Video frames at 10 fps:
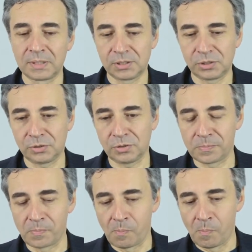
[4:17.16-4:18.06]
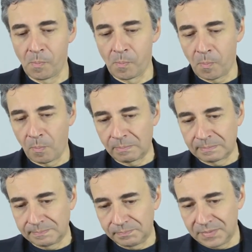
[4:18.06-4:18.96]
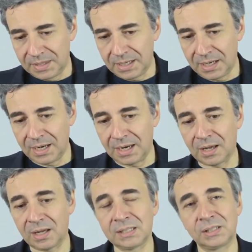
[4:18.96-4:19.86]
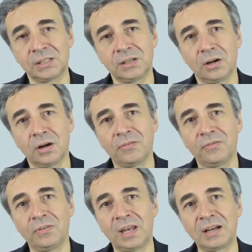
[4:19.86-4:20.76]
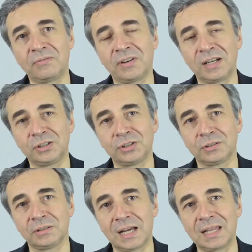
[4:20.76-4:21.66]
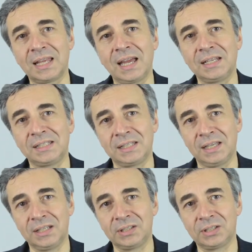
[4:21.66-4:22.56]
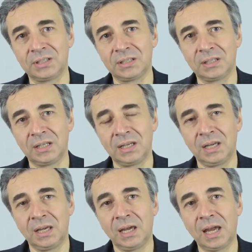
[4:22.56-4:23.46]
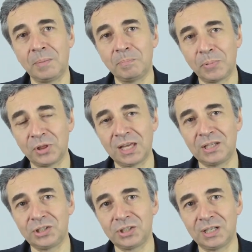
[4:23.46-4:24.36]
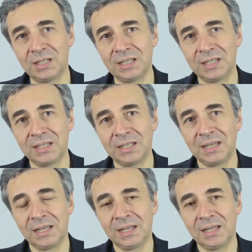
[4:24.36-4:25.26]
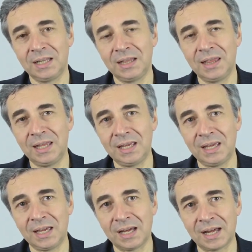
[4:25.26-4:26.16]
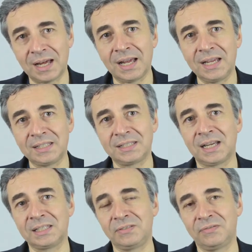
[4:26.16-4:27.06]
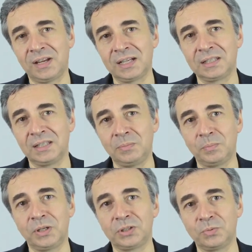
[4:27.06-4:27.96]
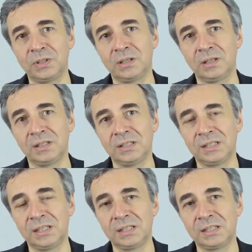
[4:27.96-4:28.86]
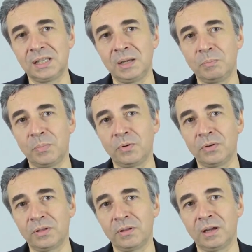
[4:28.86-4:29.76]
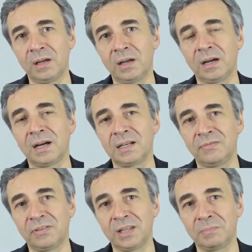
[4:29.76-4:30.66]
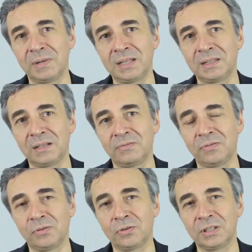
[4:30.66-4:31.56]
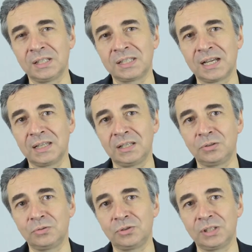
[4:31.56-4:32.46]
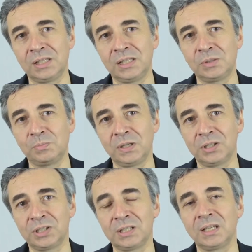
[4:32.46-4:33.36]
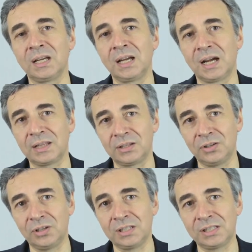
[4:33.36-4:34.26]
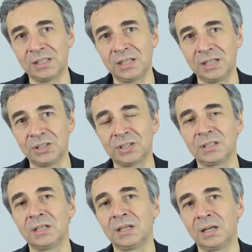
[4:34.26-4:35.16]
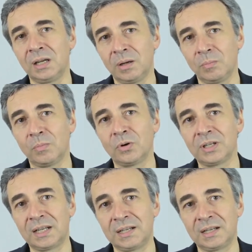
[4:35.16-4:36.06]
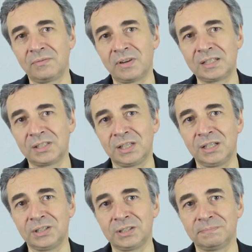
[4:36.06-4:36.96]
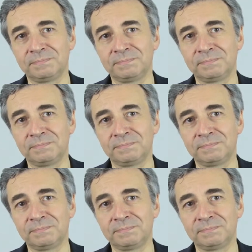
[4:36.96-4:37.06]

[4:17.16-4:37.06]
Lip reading: so the loss of lung function at any stage, and potentially the higher side effect in patients with early disease, they both are the fundamental for deciding to treat this patient at early stage more than in advanced stage.